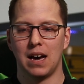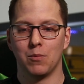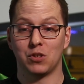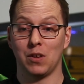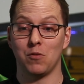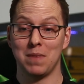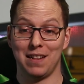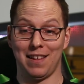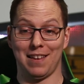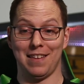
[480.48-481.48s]
which that would
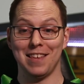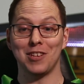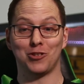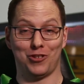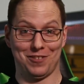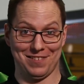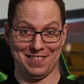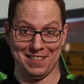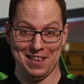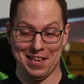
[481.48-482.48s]
mean like each
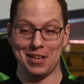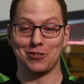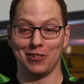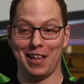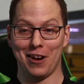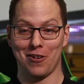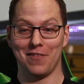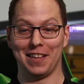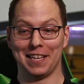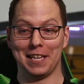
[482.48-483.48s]
layer
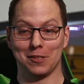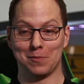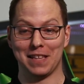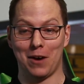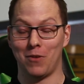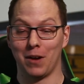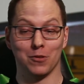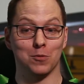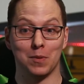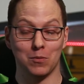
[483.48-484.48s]
of LEDs would be that wide,
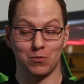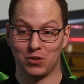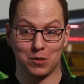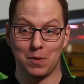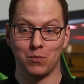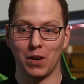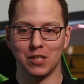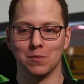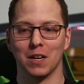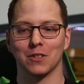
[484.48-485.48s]
which would just be way
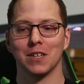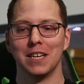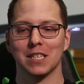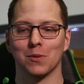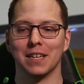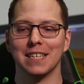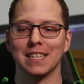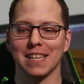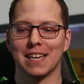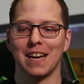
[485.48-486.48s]
too much. So what I did
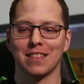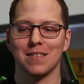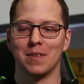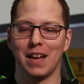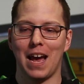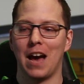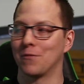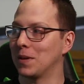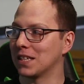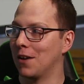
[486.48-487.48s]
is I cut them in
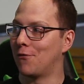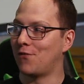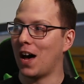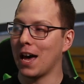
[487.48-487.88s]
half. Basically I have